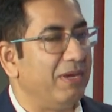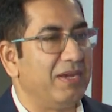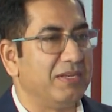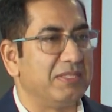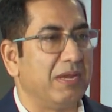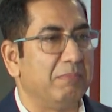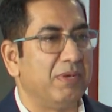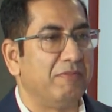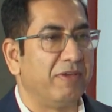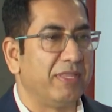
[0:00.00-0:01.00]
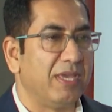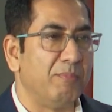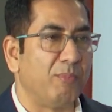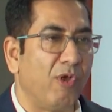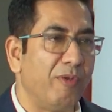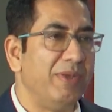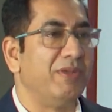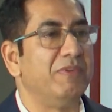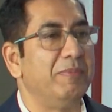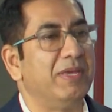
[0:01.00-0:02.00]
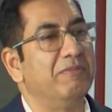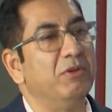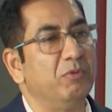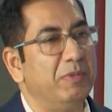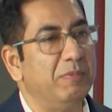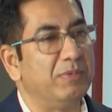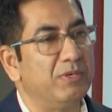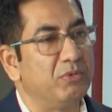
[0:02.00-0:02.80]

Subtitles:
million is a number where the employment will be given to people,